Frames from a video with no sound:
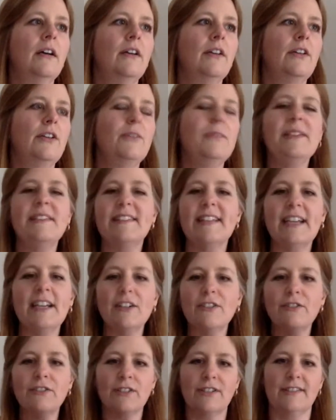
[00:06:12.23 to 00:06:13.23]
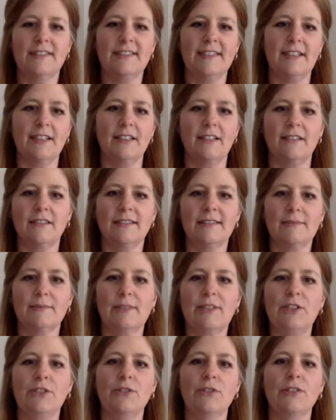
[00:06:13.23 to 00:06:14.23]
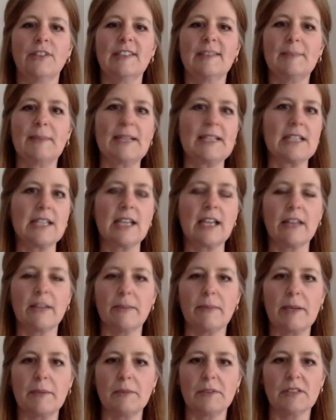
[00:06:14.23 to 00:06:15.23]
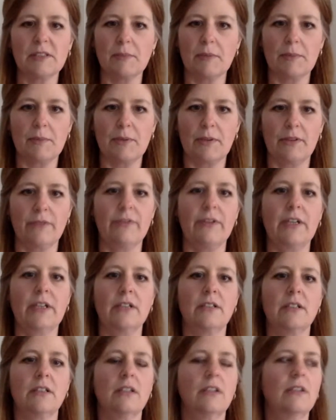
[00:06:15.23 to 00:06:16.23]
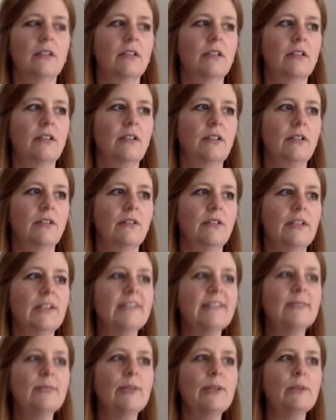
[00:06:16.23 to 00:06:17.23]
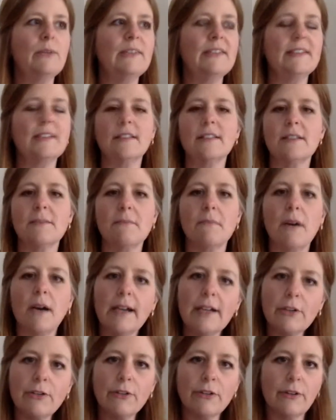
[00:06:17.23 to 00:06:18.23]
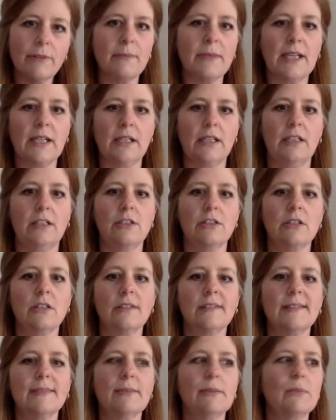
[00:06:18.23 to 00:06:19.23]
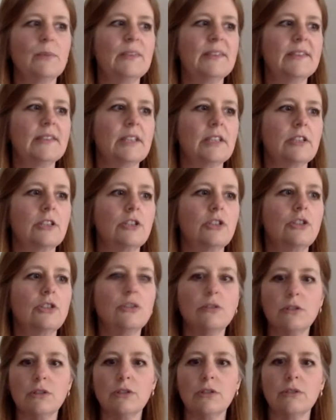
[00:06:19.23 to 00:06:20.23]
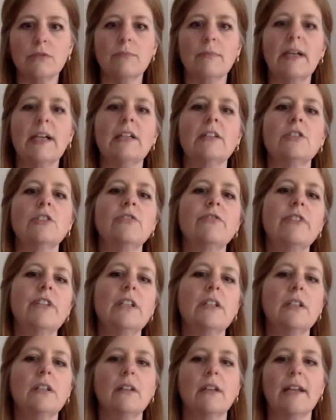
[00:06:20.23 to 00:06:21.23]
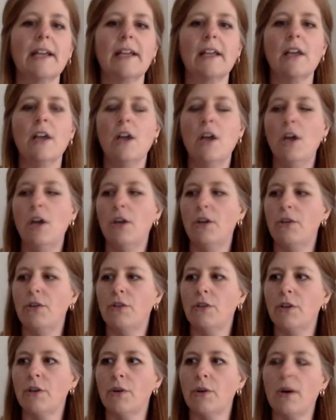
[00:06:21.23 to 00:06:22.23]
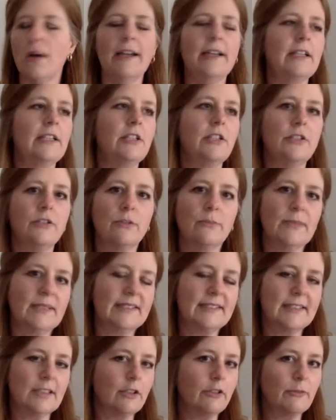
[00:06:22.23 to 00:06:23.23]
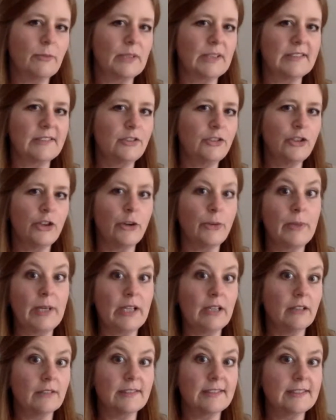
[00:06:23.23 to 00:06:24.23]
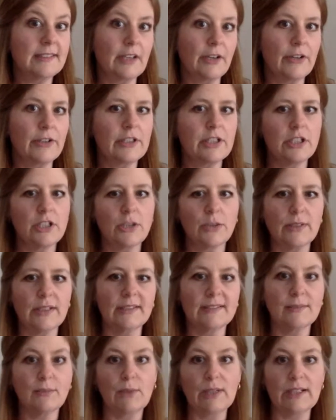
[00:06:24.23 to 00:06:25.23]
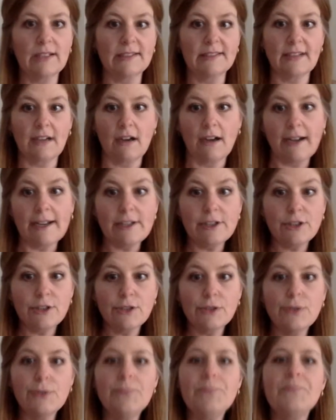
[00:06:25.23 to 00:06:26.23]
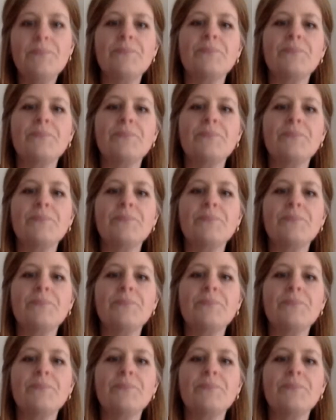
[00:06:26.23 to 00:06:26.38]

You miss out on those things when you're expecting other people to be perfect. You know, that's when we start to micromanage. That's when we start to do too much, feeling like, you know, I need to do it myself because nobody else is going to do it as well as I do.